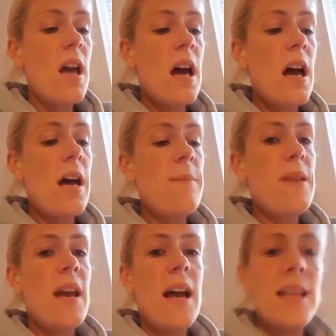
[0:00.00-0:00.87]
and
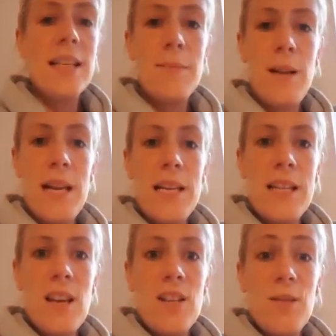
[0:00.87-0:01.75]

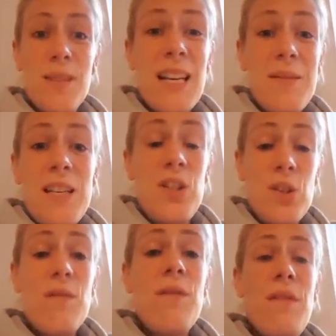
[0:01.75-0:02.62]
explaining that sometimes it
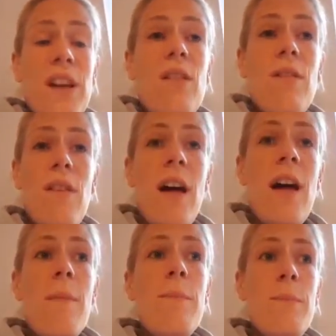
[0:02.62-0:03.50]
doesn't feel
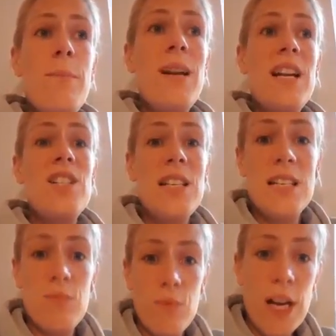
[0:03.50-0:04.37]
fair, but actually
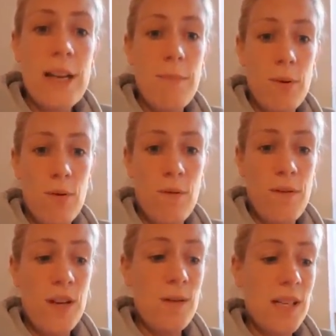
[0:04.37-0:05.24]
it's really important
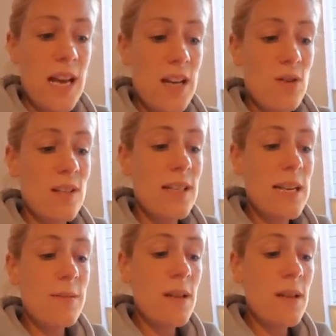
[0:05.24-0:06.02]
for you to get your sleep.